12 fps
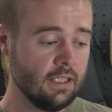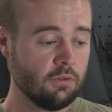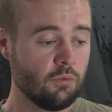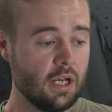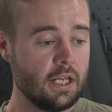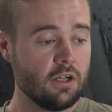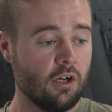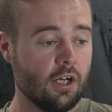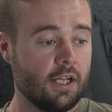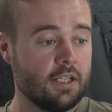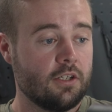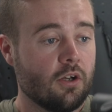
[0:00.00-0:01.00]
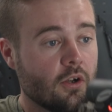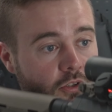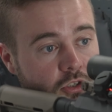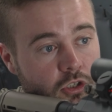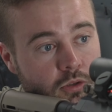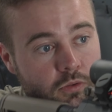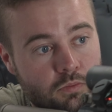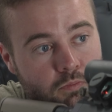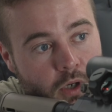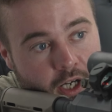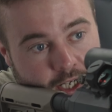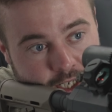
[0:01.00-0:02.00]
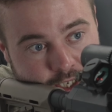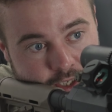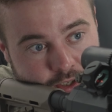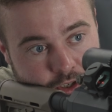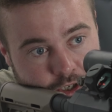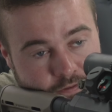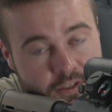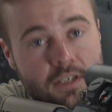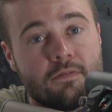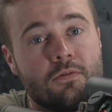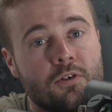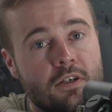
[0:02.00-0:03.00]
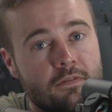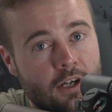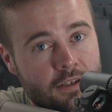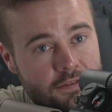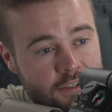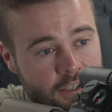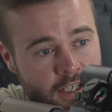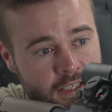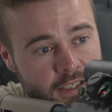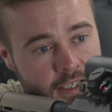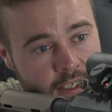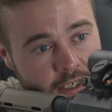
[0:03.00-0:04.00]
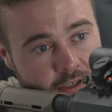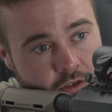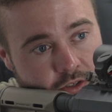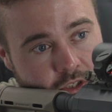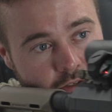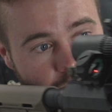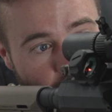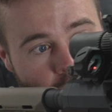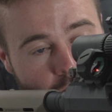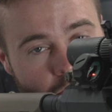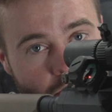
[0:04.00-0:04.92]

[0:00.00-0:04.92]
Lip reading: when I go to my offset 45 sight, using a vertical